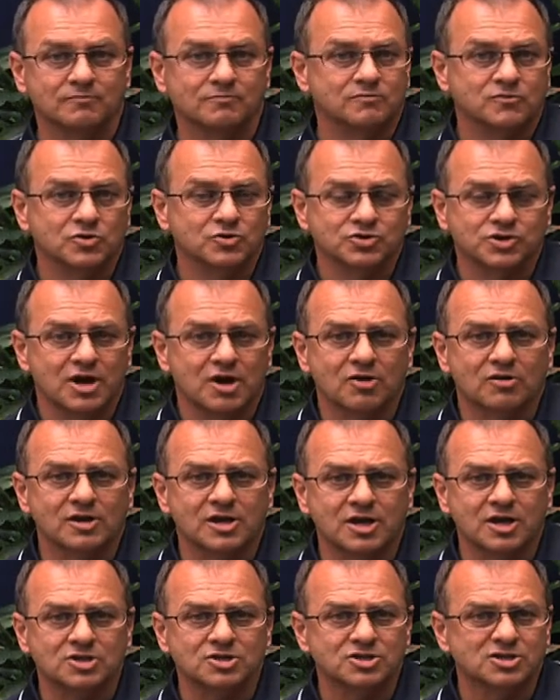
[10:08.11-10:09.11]
those air
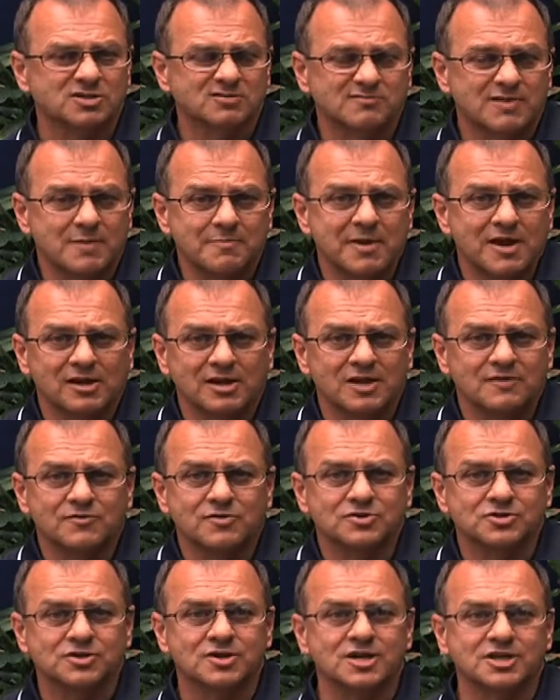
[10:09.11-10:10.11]
leakages, they may leave
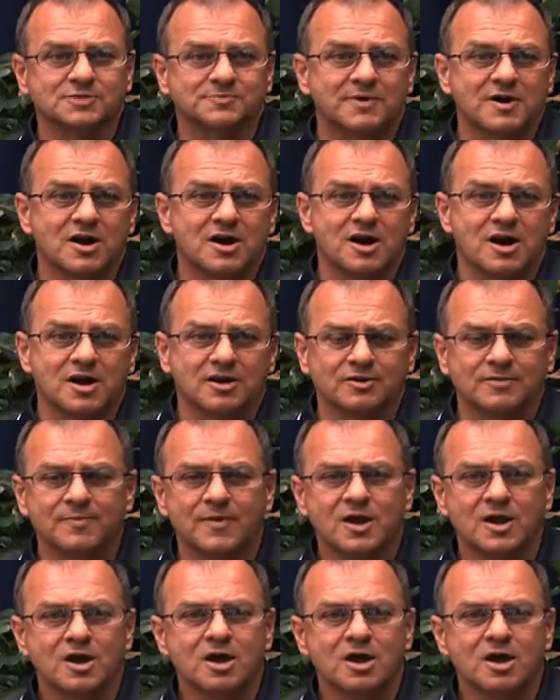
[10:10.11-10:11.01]
those leaks behind.